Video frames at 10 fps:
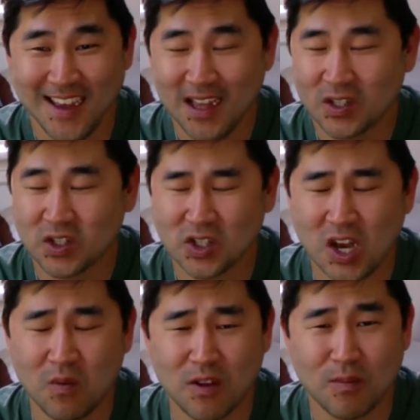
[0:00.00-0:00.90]

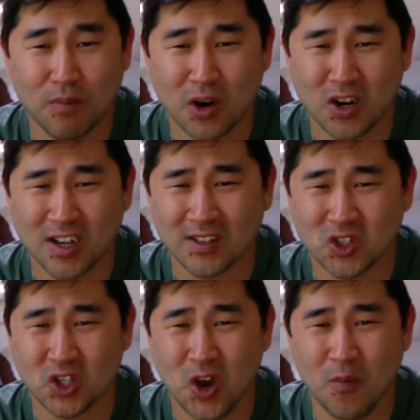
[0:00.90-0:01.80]
So much burden,
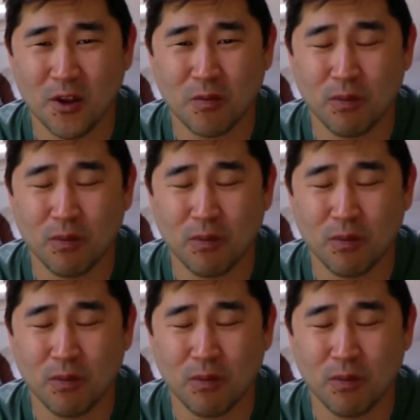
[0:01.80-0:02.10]
so much